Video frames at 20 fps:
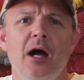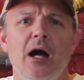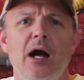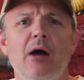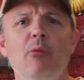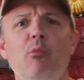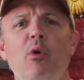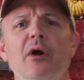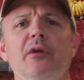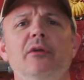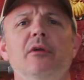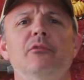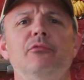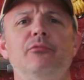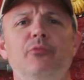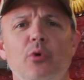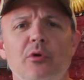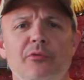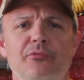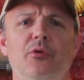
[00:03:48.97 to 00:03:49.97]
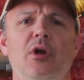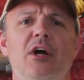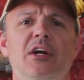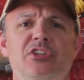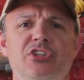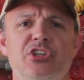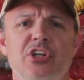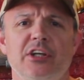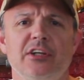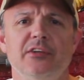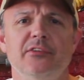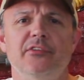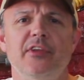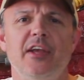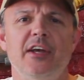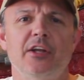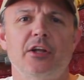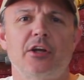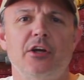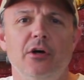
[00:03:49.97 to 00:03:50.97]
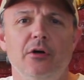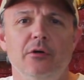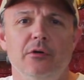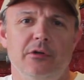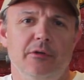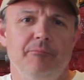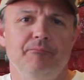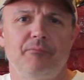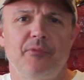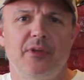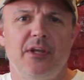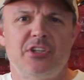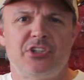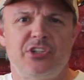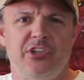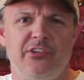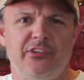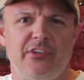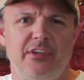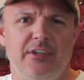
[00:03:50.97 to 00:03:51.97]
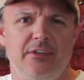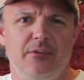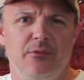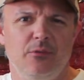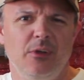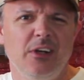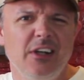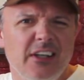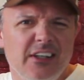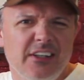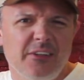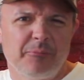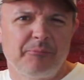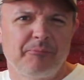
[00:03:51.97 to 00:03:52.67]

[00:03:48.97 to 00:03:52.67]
"I want 4 fried chickens and a Coke." And she's like, "What?"